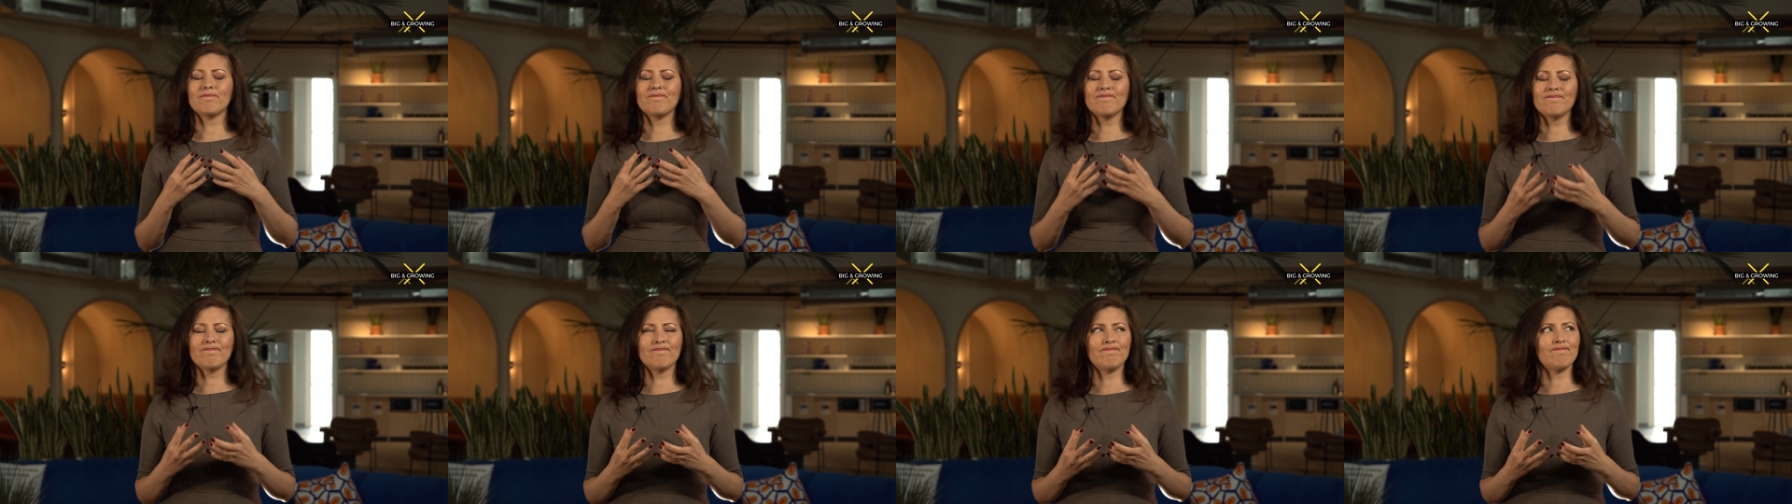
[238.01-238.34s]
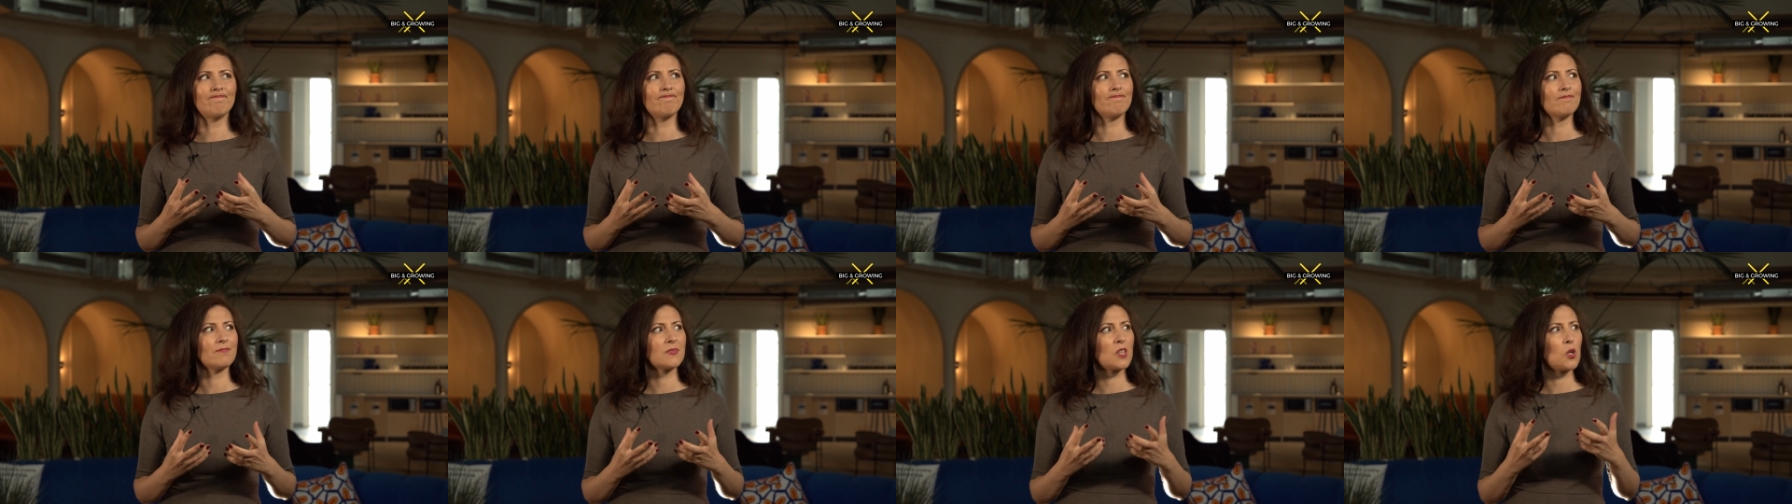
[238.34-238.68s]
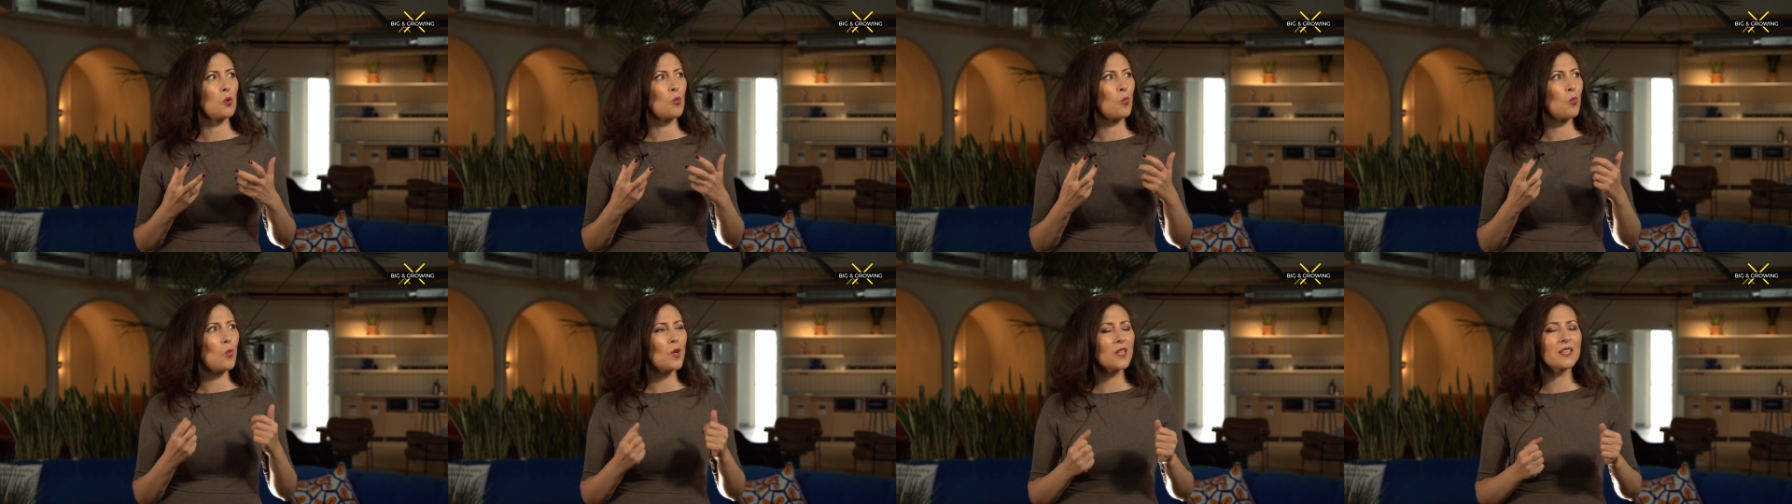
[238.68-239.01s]
hmm,
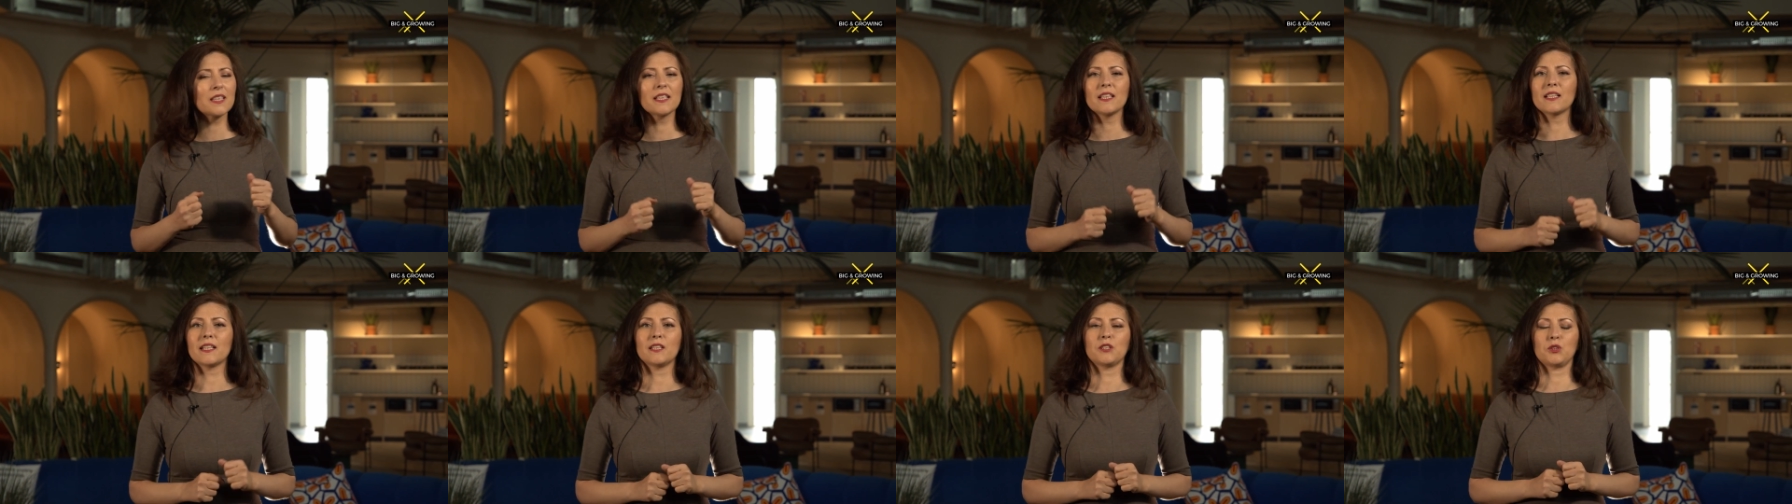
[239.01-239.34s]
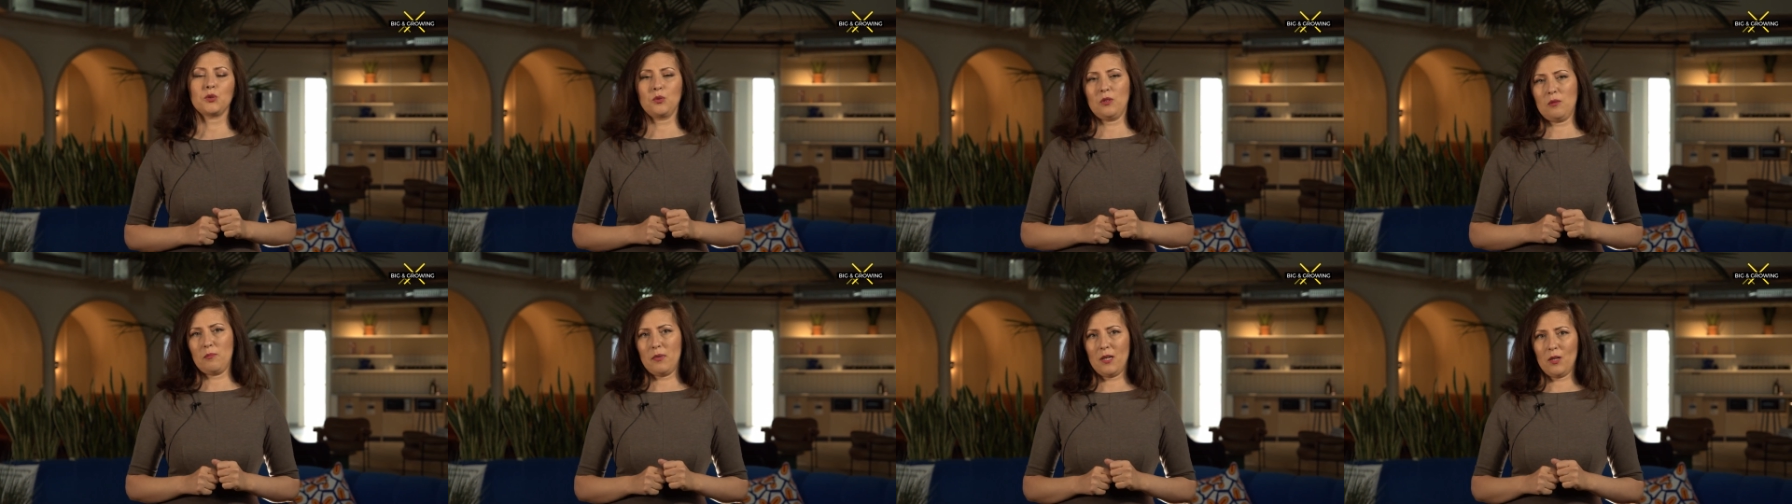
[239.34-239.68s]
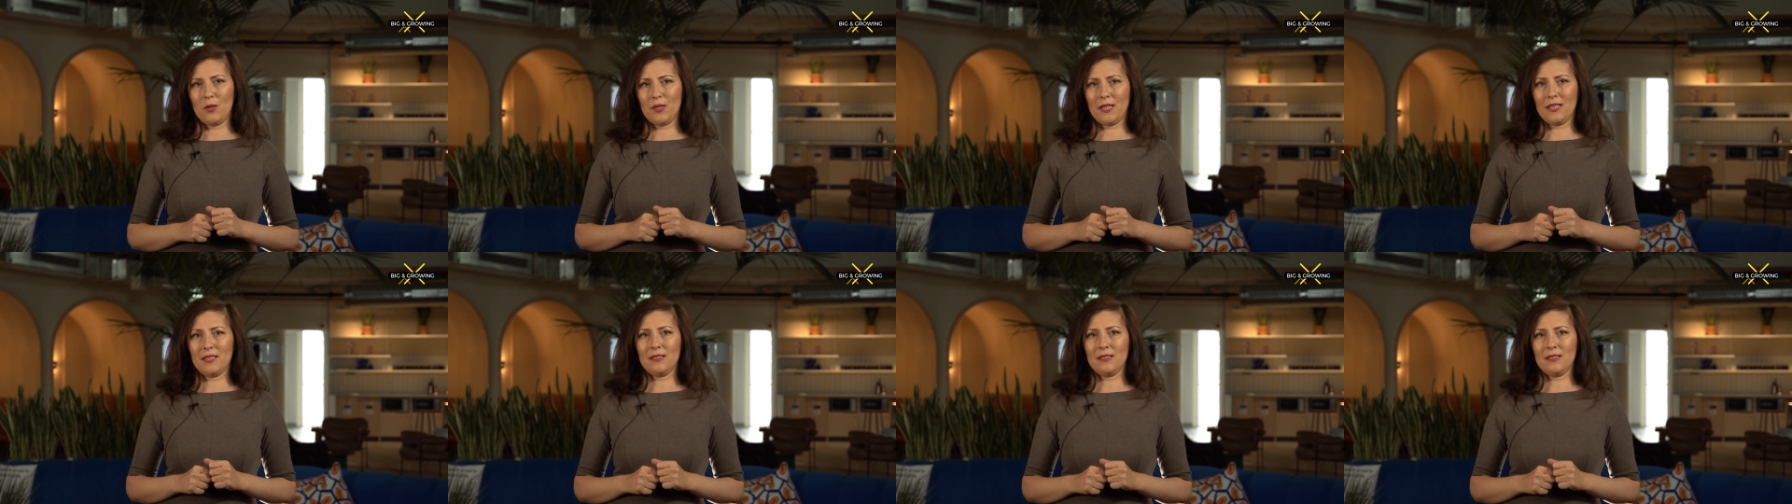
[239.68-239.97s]
what can I do about